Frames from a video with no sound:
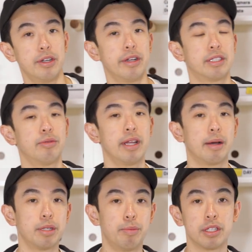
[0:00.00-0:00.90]
It's really up
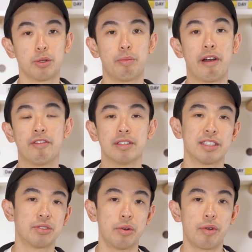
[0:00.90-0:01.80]
to personal preference. There's
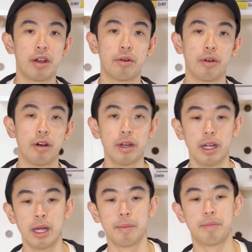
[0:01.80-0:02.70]
no right or wrong,
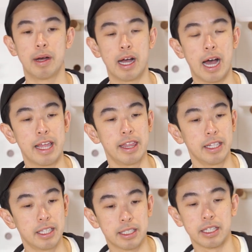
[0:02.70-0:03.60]
but I think
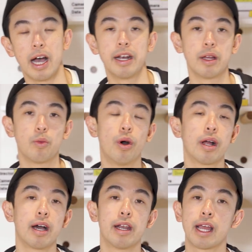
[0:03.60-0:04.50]
deciding what
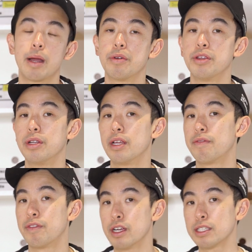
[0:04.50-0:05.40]
kind of camera you need
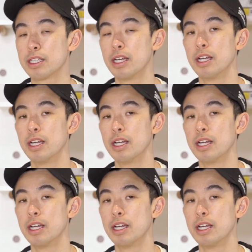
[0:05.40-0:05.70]
first,